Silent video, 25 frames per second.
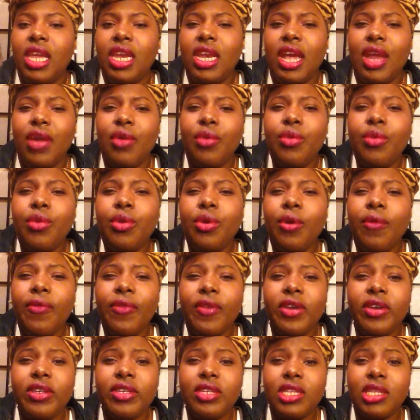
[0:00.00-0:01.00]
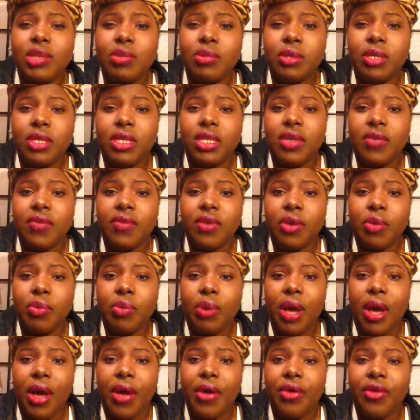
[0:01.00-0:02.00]
And I don't know if there's a specific
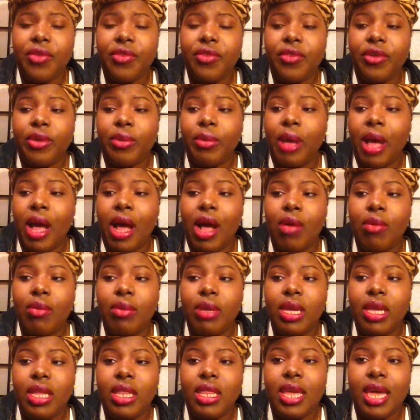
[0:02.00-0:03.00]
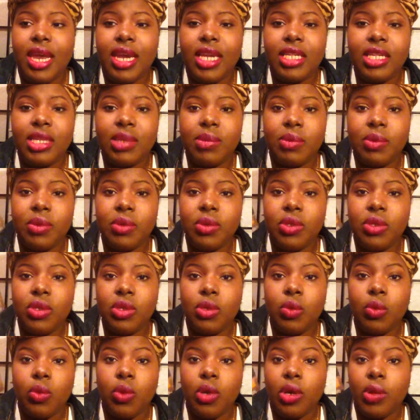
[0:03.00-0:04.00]
powder from iAmFreedomVain that is supposed
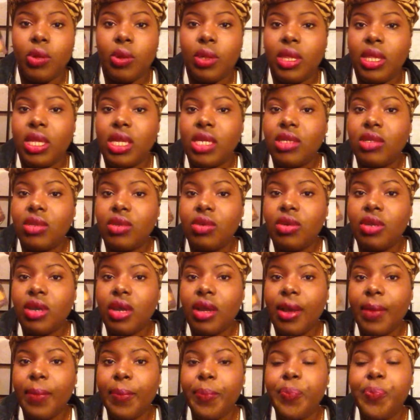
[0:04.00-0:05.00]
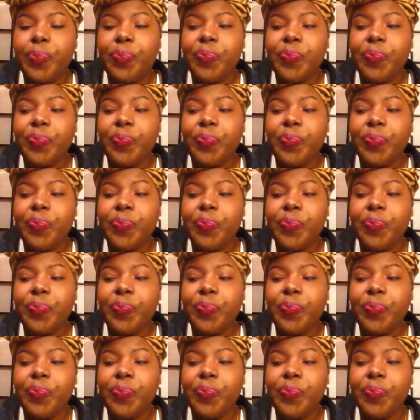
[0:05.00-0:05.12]
to work with this or not.